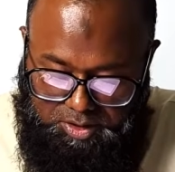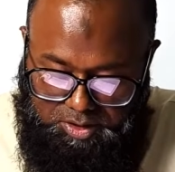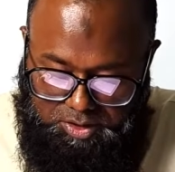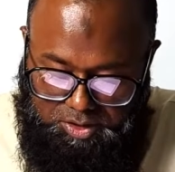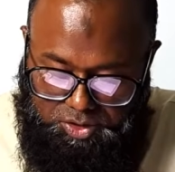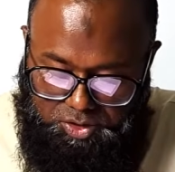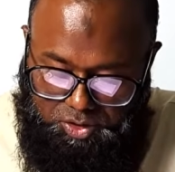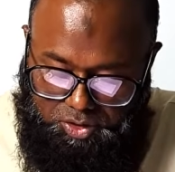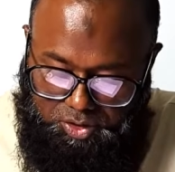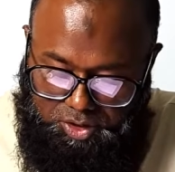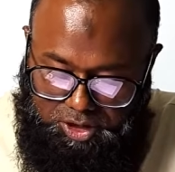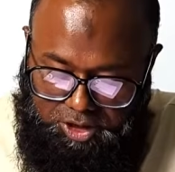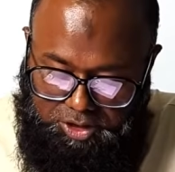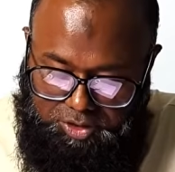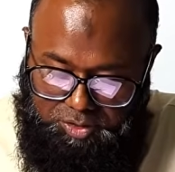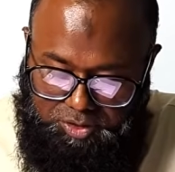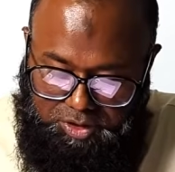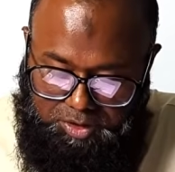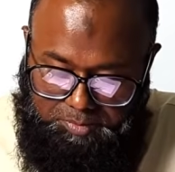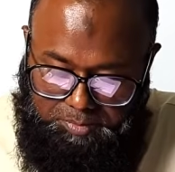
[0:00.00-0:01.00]
So e
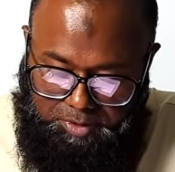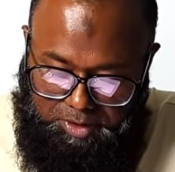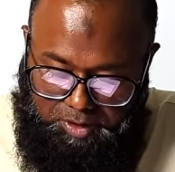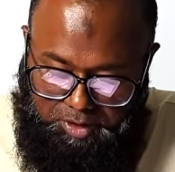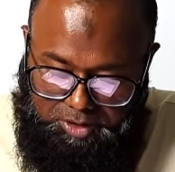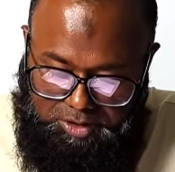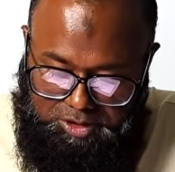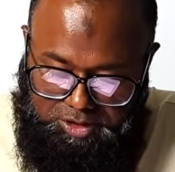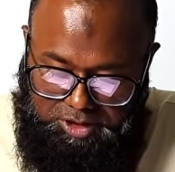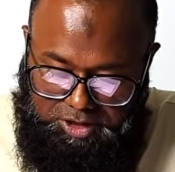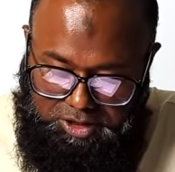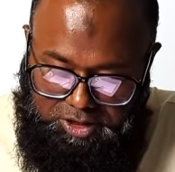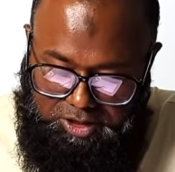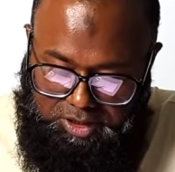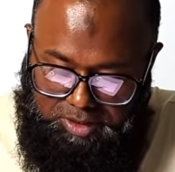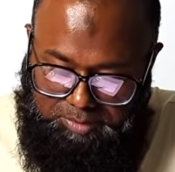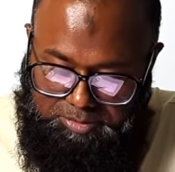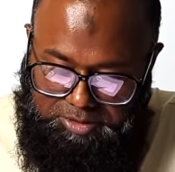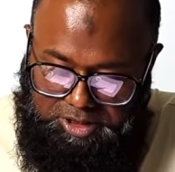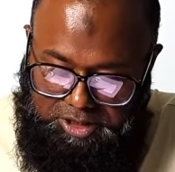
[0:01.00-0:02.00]
to the power t,
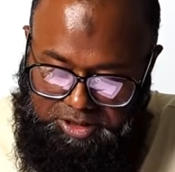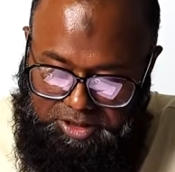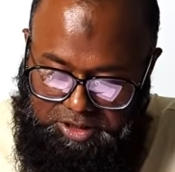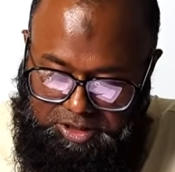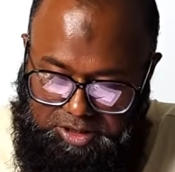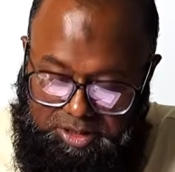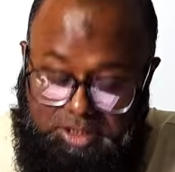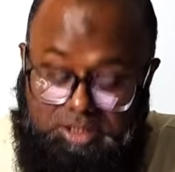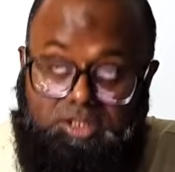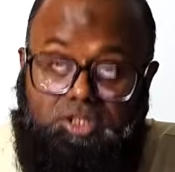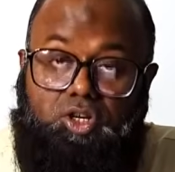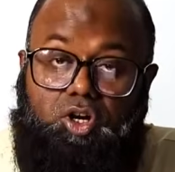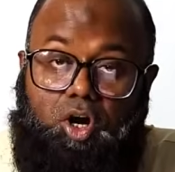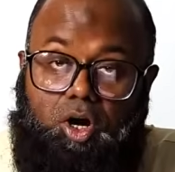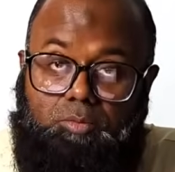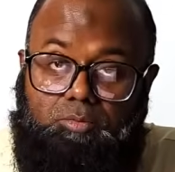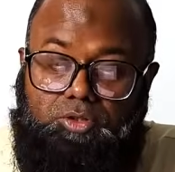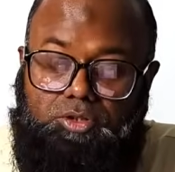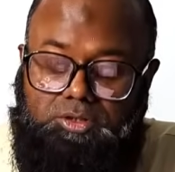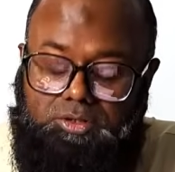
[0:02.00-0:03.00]
I'm taking it as
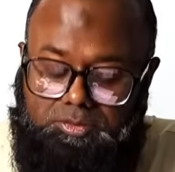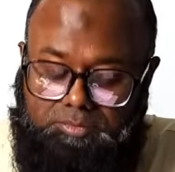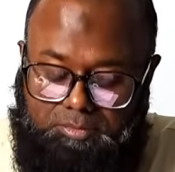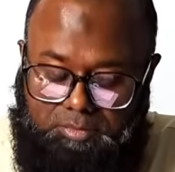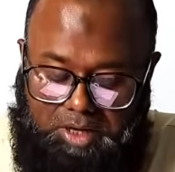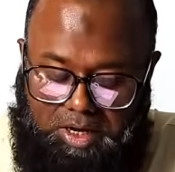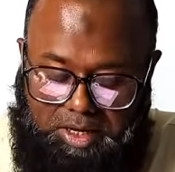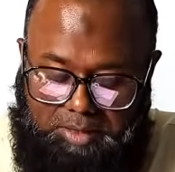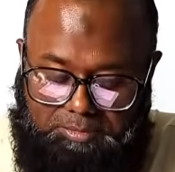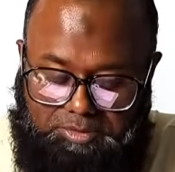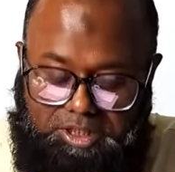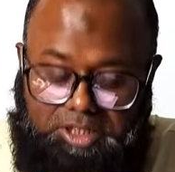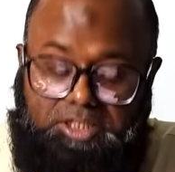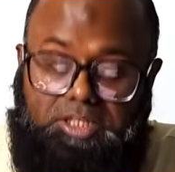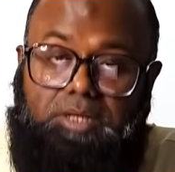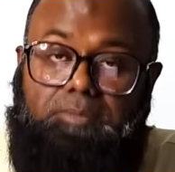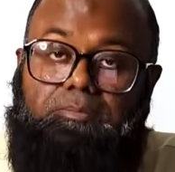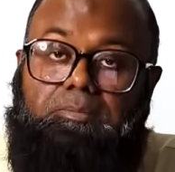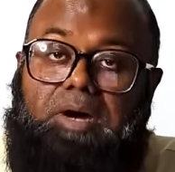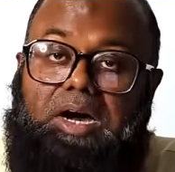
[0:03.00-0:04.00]
common. I'm
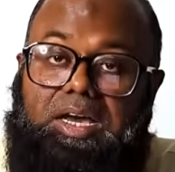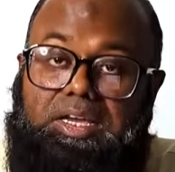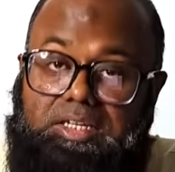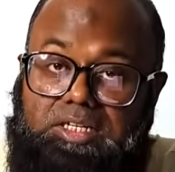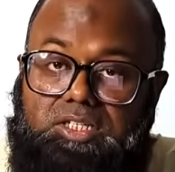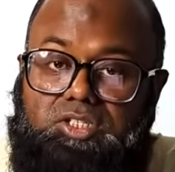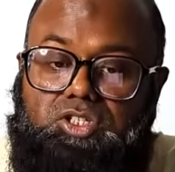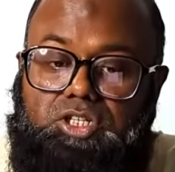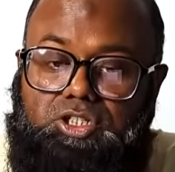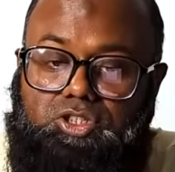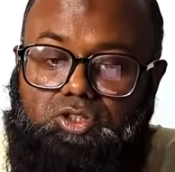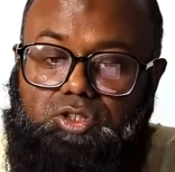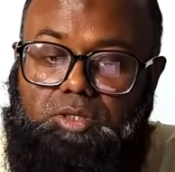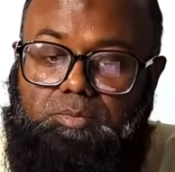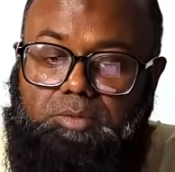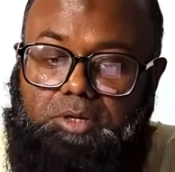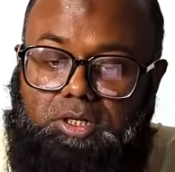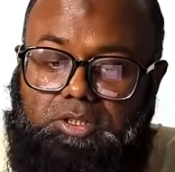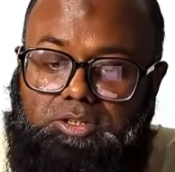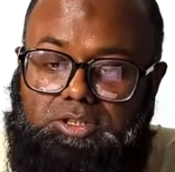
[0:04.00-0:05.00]
taking minus e to the
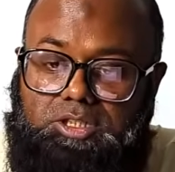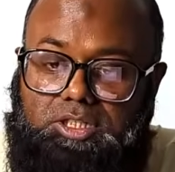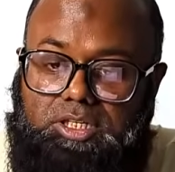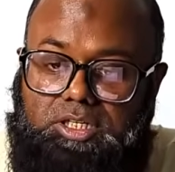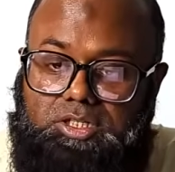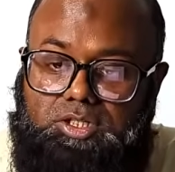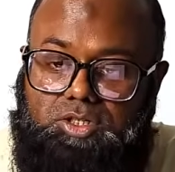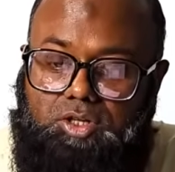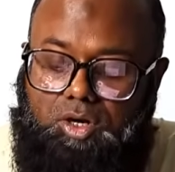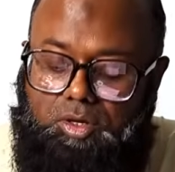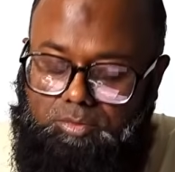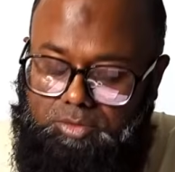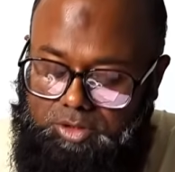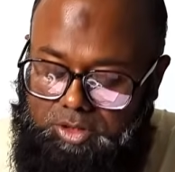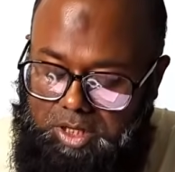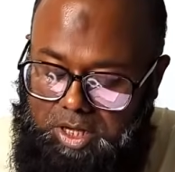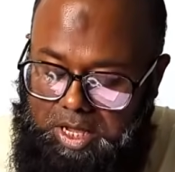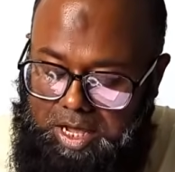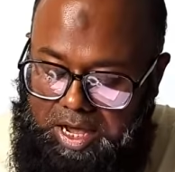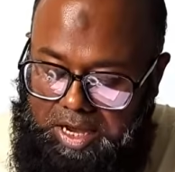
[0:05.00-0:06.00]
power t as
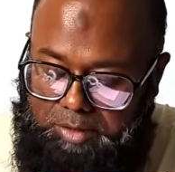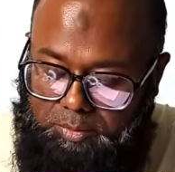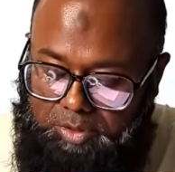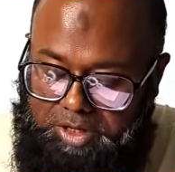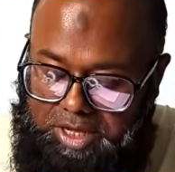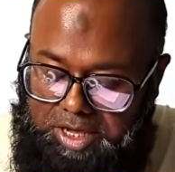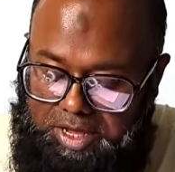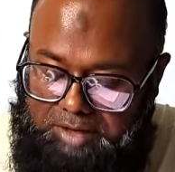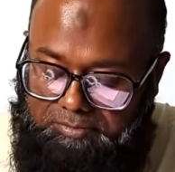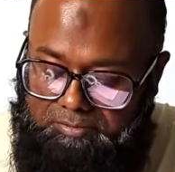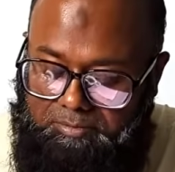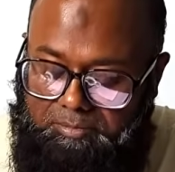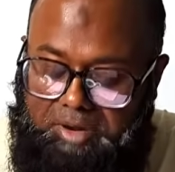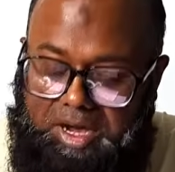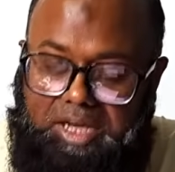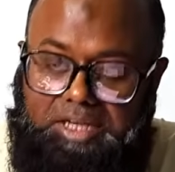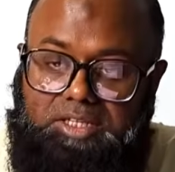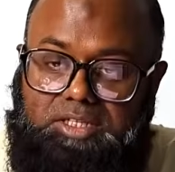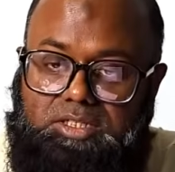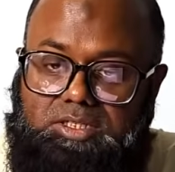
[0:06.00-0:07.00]
common, and we have
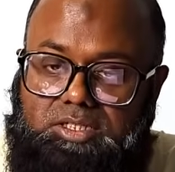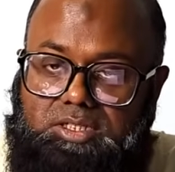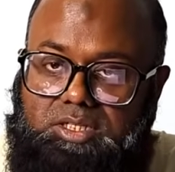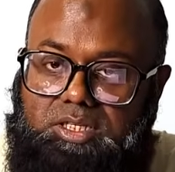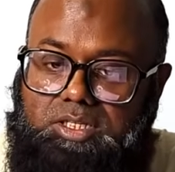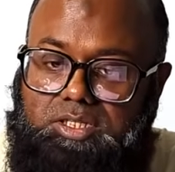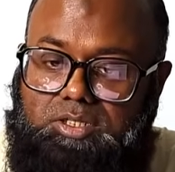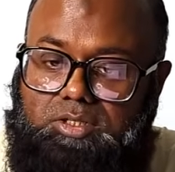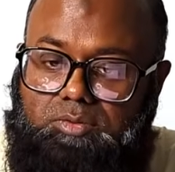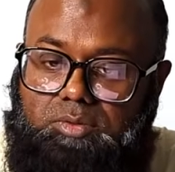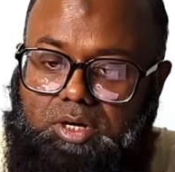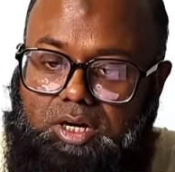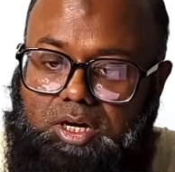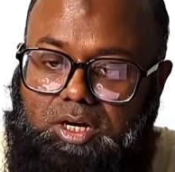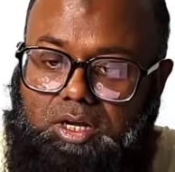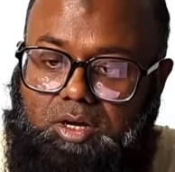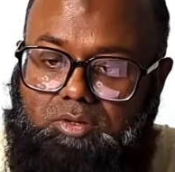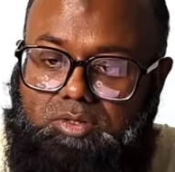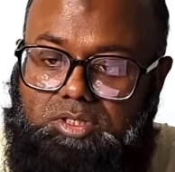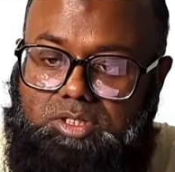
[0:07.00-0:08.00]
minus t squared
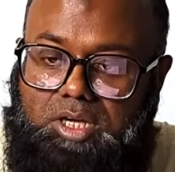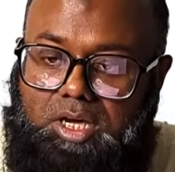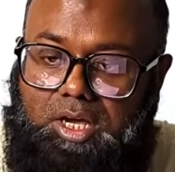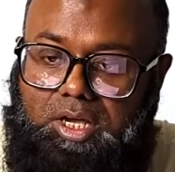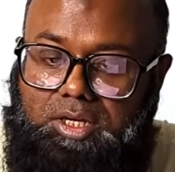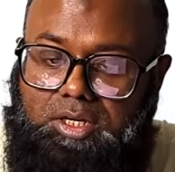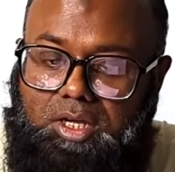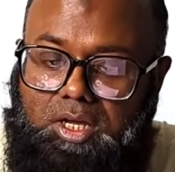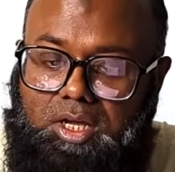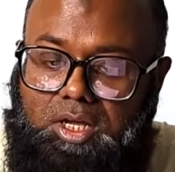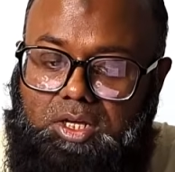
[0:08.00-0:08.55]
outside.